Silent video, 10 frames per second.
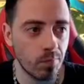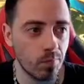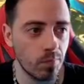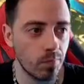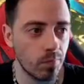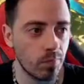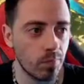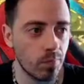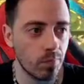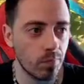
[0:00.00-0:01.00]

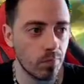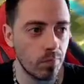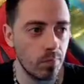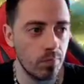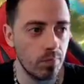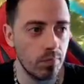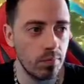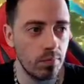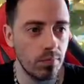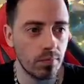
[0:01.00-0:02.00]

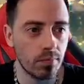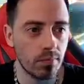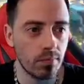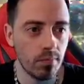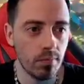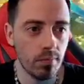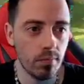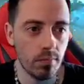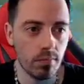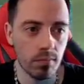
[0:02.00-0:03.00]

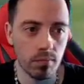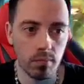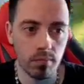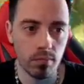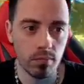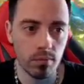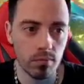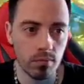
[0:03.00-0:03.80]
Nothing is said.